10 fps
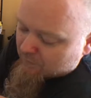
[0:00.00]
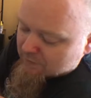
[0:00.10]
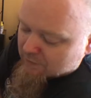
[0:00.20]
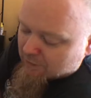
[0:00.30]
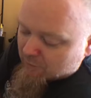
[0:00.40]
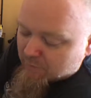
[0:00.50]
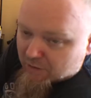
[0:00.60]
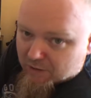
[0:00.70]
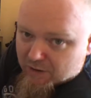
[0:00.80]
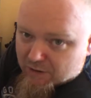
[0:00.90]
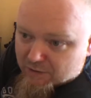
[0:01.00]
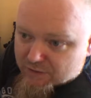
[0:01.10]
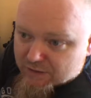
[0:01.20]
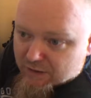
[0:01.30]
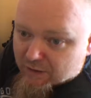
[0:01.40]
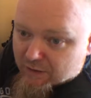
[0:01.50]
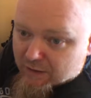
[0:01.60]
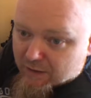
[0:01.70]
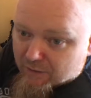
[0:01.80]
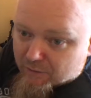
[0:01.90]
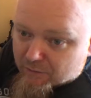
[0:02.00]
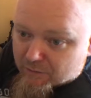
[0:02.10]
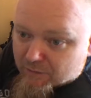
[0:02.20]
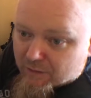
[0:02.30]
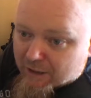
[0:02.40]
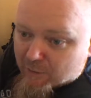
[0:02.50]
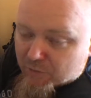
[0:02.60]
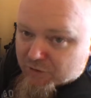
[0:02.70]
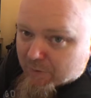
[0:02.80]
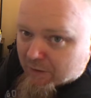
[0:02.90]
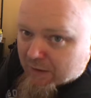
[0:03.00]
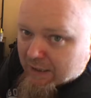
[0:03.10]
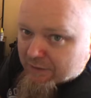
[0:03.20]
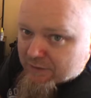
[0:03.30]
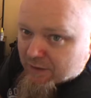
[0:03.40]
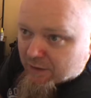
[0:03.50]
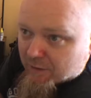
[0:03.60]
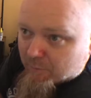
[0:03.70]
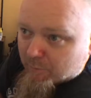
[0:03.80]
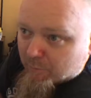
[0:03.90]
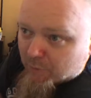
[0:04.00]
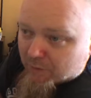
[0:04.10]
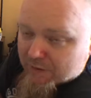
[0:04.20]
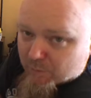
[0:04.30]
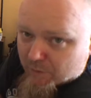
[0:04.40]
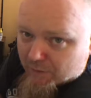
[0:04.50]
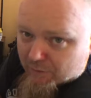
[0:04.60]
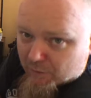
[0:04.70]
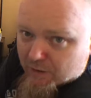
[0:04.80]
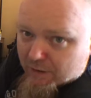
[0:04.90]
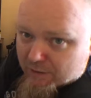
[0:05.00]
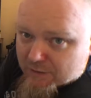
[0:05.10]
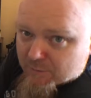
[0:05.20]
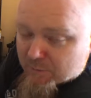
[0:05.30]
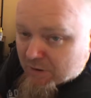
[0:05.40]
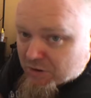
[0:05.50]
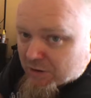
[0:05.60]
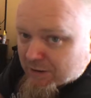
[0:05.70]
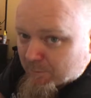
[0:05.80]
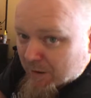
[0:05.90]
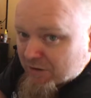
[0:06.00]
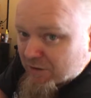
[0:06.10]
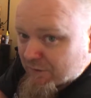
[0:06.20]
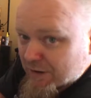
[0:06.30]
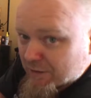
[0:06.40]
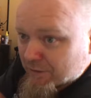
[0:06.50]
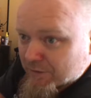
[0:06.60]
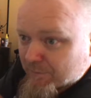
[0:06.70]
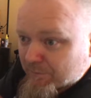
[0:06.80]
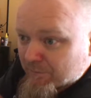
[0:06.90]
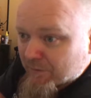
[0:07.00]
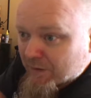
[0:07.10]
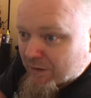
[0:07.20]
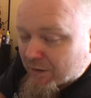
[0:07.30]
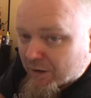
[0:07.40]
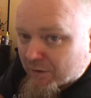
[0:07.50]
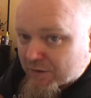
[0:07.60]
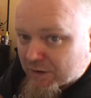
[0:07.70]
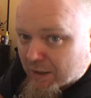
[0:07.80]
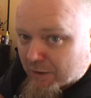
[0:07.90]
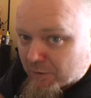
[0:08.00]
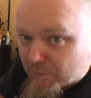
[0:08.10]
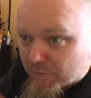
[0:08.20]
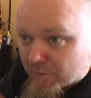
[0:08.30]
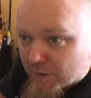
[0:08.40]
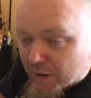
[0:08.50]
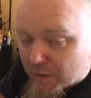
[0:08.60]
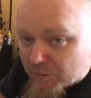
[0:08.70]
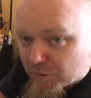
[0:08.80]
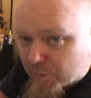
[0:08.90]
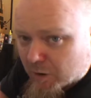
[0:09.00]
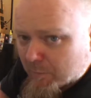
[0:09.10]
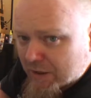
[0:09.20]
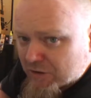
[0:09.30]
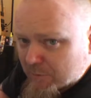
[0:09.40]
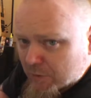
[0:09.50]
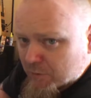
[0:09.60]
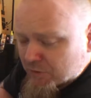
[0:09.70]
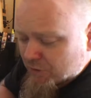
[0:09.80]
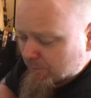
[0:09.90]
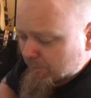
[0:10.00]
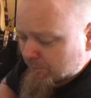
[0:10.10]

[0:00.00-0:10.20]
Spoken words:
There's a little bit of leniency in how much a battery can take, but it's worth looking at some specialist battery videos. There's a guy on YouTube called Battery Mooch,